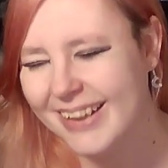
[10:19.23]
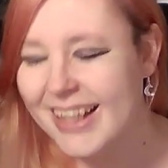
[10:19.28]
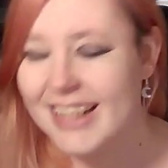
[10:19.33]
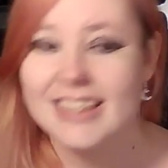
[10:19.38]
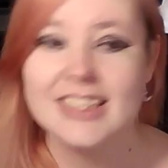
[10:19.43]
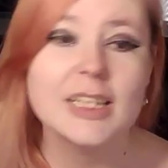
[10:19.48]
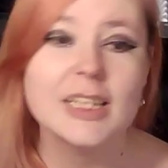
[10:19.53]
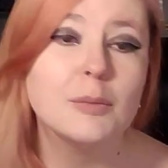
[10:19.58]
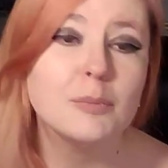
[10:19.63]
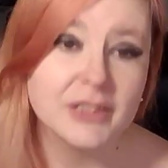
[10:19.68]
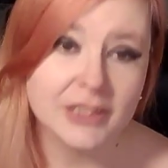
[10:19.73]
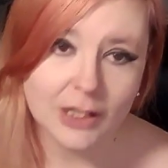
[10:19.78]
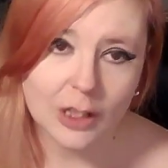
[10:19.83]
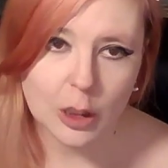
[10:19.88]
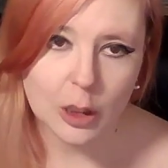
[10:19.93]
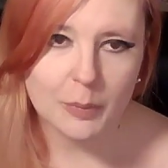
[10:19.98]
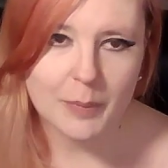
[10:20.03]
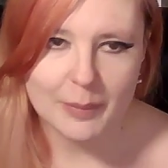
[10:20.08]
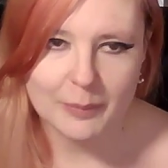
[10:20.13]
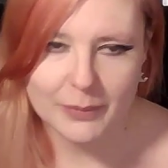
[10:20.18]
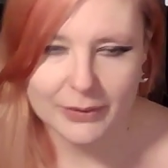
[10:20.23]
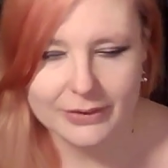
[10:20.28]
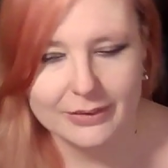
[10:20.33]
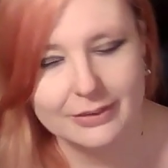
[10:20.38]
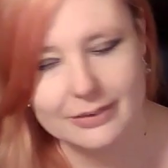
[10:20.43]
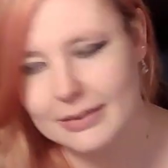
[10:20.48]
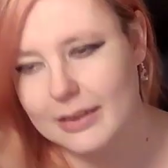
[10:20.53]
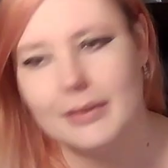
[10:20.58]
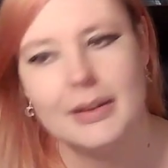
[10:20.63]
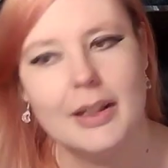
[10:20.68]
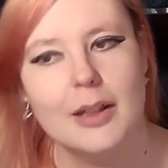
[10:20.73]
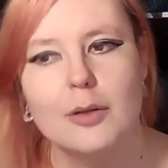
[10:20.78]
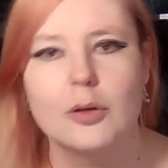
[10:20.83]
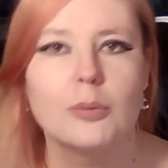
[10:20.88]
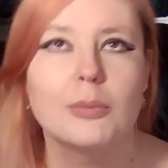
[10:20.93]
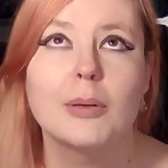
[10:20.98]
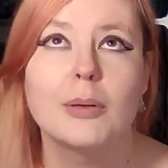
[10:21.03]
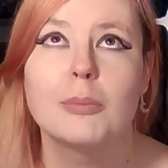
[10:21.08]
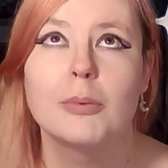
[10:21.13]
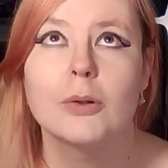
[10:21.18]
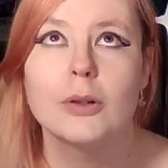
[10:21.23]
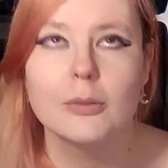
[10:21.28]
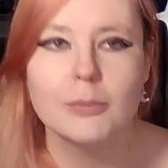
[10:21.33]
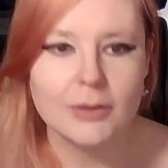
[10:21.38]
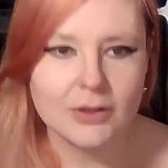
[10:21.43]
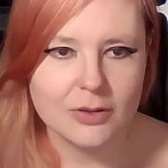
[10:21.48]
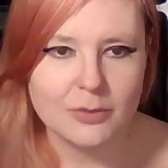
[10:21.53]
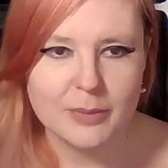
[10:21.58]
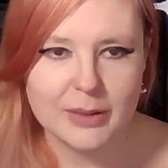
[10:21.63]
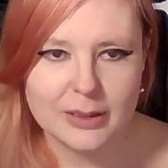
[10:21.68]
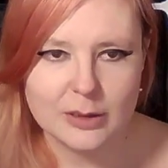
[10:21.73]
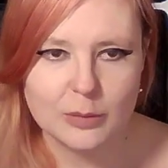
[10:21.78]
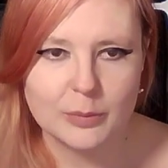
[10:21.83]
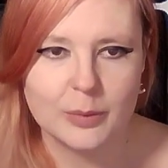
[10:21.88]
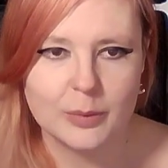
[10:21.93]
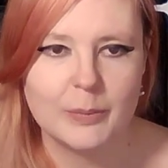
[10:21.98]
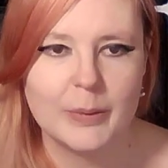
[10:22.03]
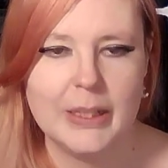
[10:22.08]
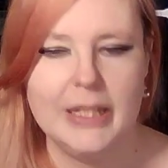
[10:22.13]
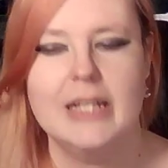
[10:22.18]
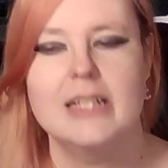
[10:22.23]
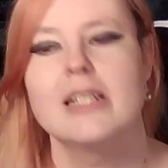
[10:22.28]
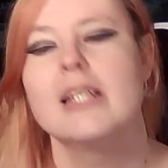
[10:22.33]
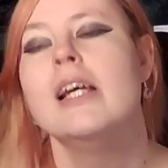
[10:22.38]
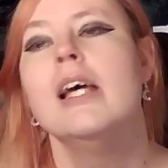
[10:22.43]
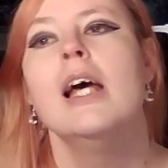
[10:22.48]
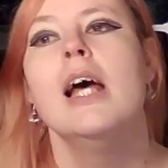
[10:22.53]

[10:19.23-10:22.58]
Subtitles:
Team Star member. Oh, I'm getting all my Pokemons mixed up in my head.